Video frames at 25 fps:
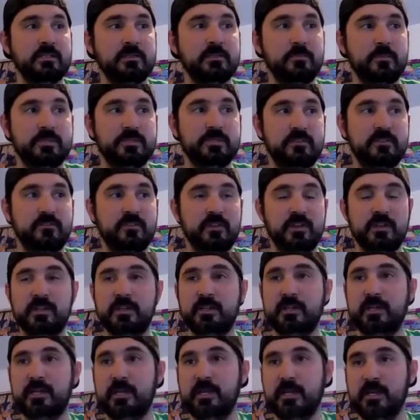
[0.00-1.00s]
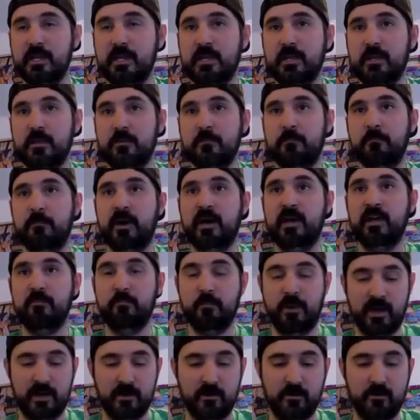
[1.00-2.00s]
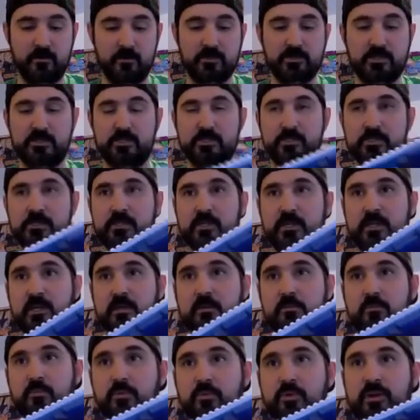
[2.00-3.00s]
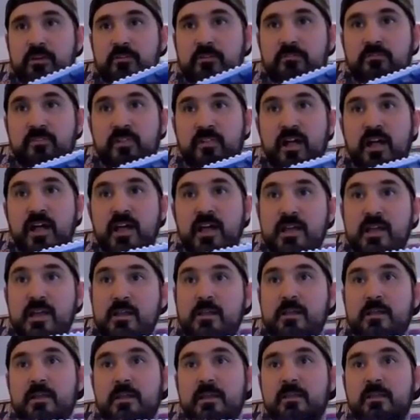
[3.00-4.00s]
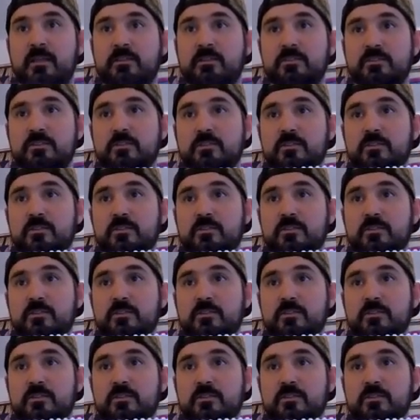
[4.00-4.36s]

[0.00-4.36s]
specifically my model, which is the Pretty Fly, and this is